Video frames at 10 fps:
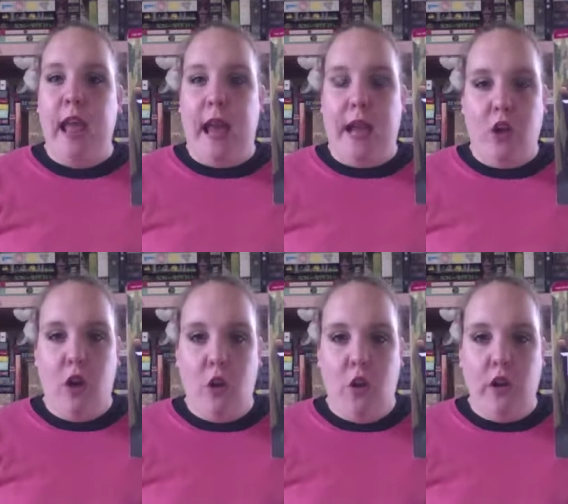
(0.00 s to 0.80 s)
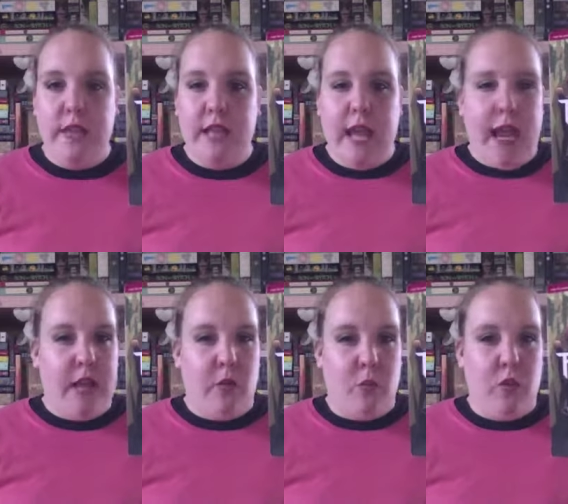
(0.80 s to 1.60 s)
and cold
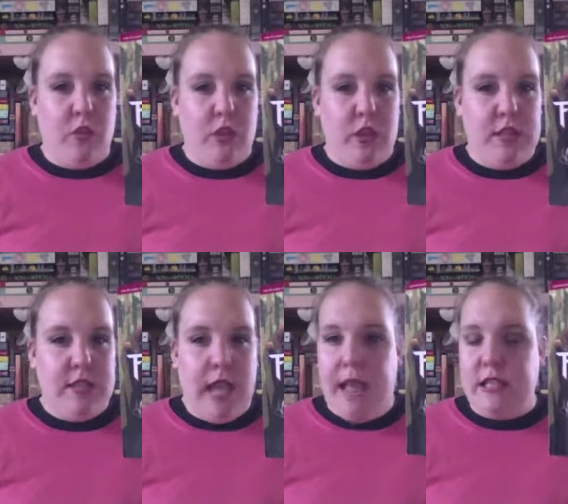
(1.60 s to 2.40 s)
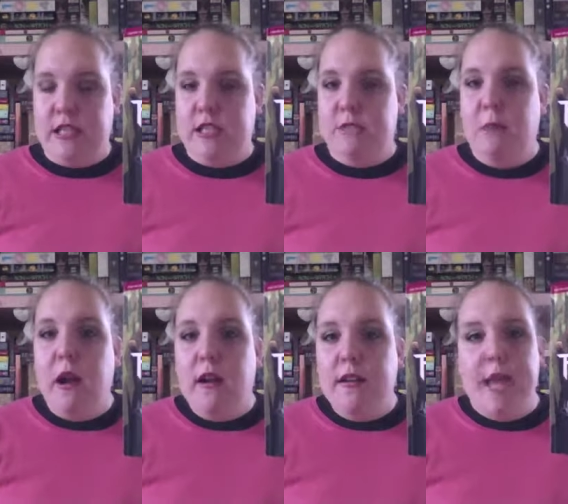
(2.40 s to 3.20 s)
and ruthless and
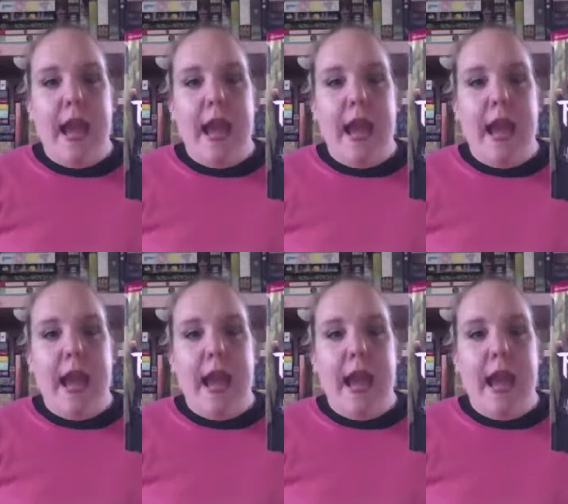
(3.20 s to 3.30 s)
smart